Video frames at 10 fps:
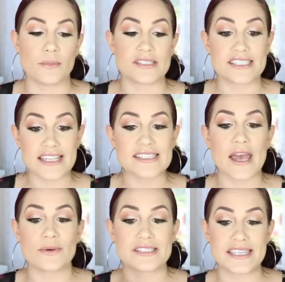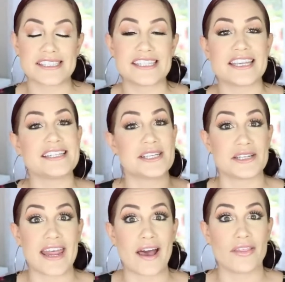Since I was 16
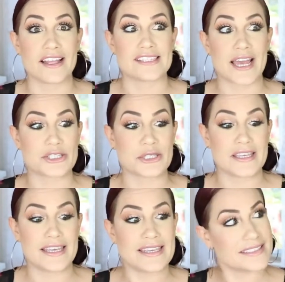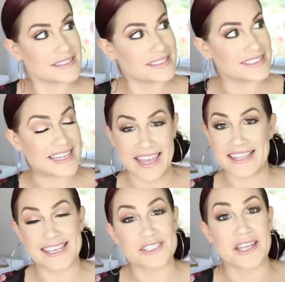till now, that's actually
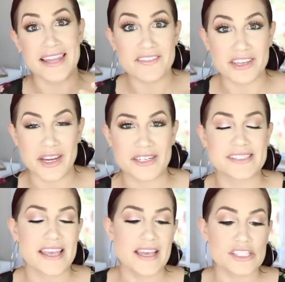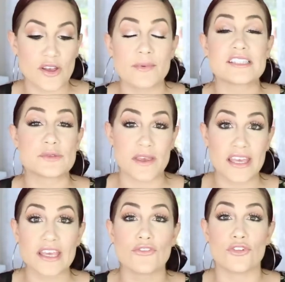11 years. So I've been
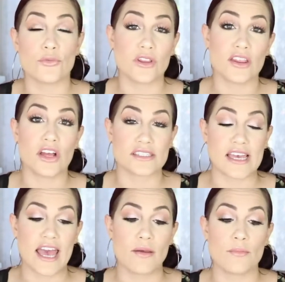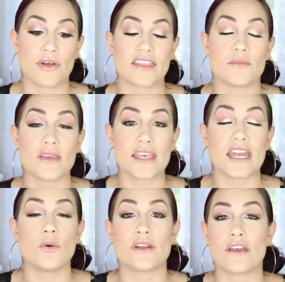speaking it for a really long time, but at the
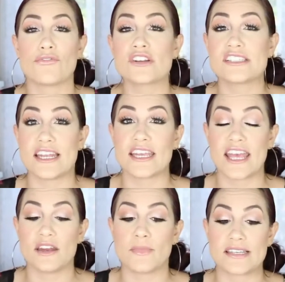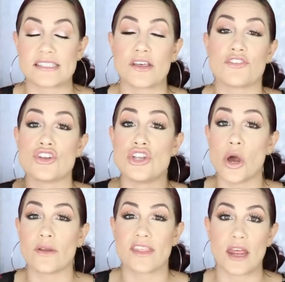beginning when I first dedicated myself
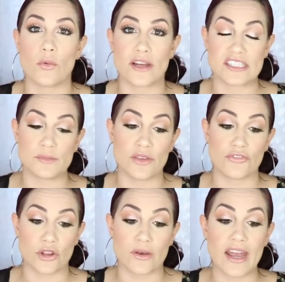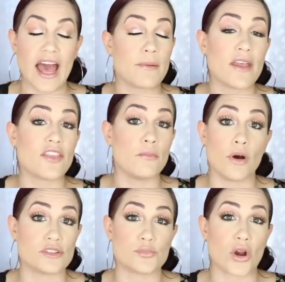knowing that I wanted to be fluent, I made the
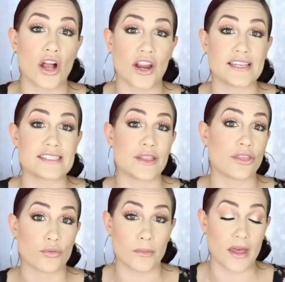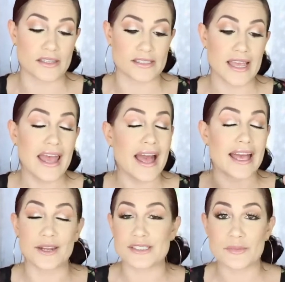most progress in 3 months.
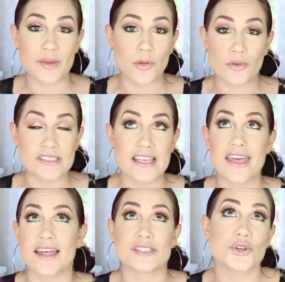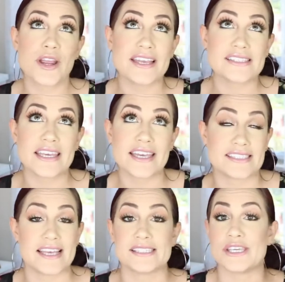I know some people will say that's crazy, it
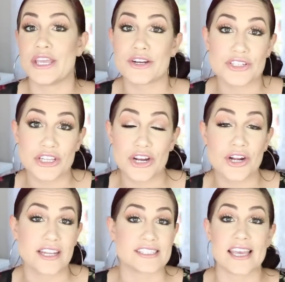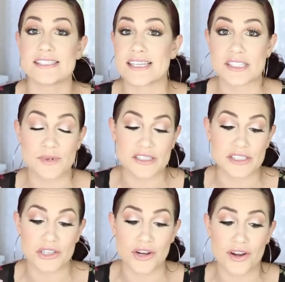takes a year to learn, it takes 6 months
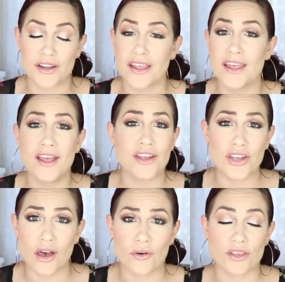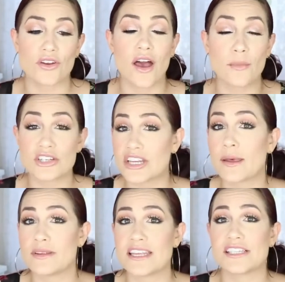to learn. No, you know how much
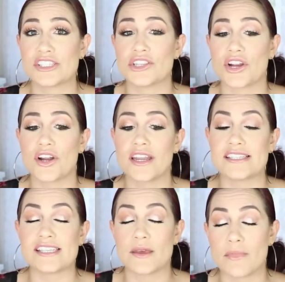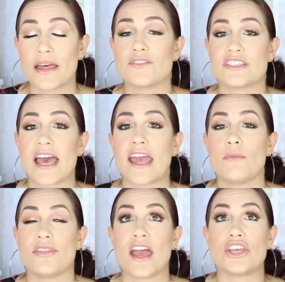time it takes to learn is the amount of
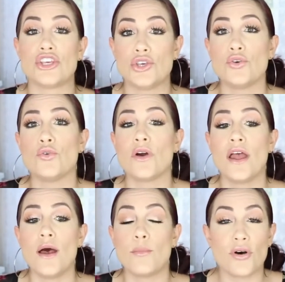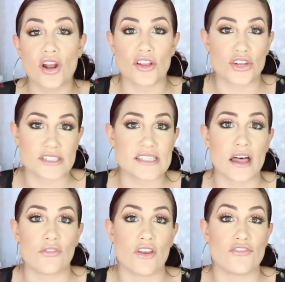time that you put on
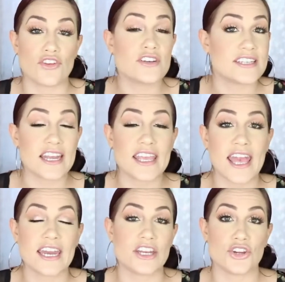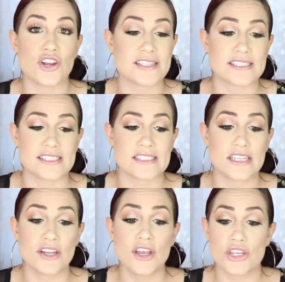yourself. If you're dedicated and you're
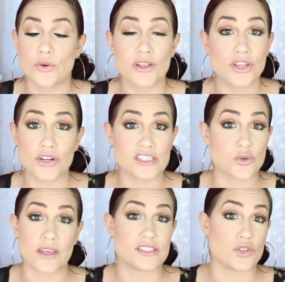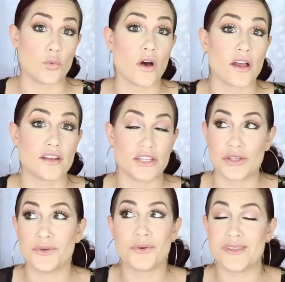consistent, you can learn as quick as you want.
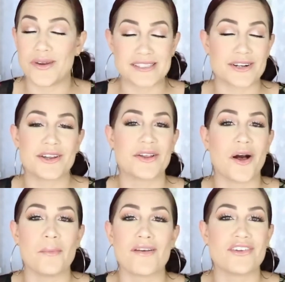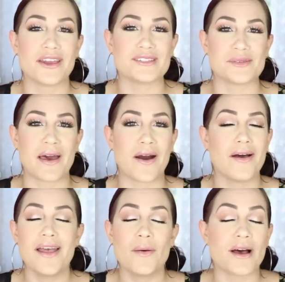You guys already know all my videos
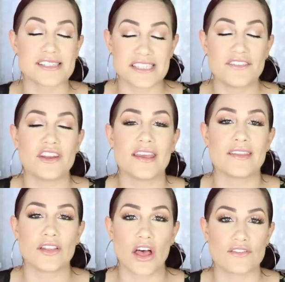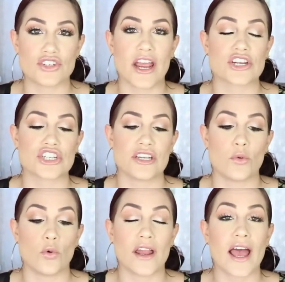about positivity and the law of attraction
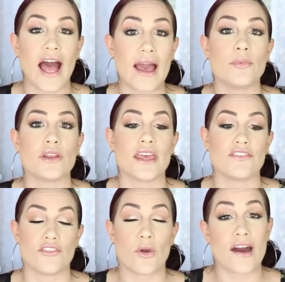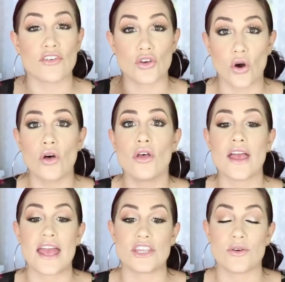and what I believe if you have a
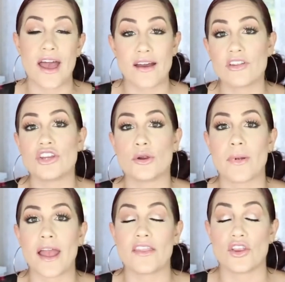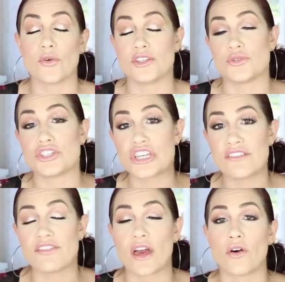goal and you have it in your mind that you're going to
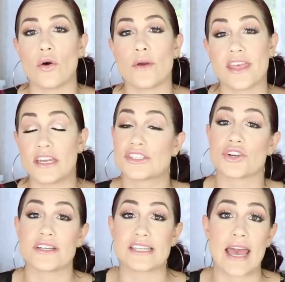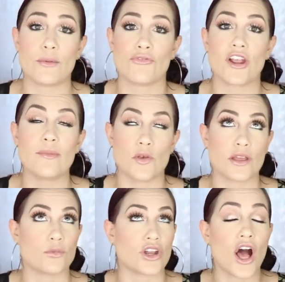achieve that goal within a certain time frame, you
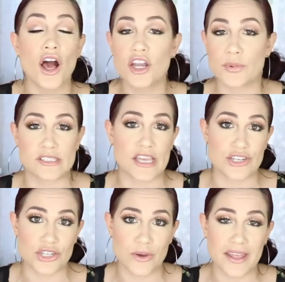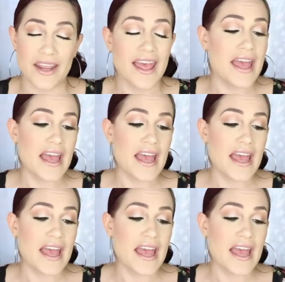can 100% do it.